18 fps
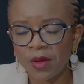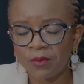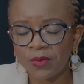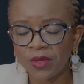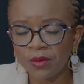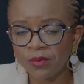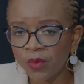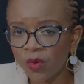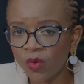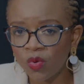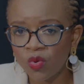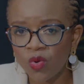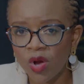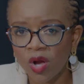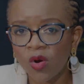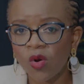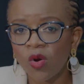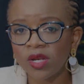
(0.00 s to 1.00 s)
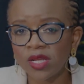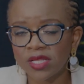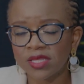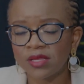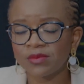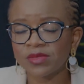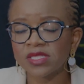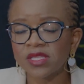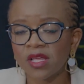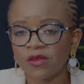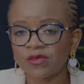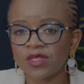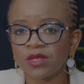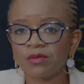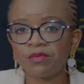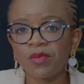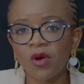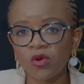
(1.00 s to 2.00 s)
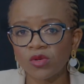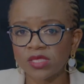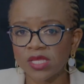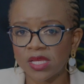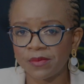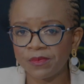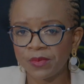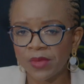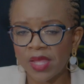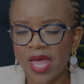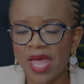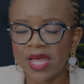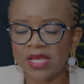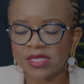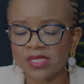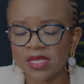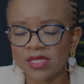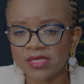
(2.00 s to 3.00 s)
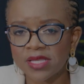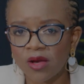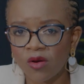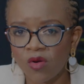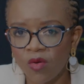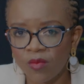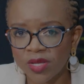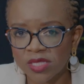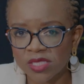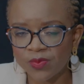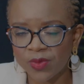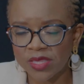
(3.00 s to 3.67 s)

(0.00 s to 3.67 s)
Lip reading: people who are calling themselves and posing as sangomas.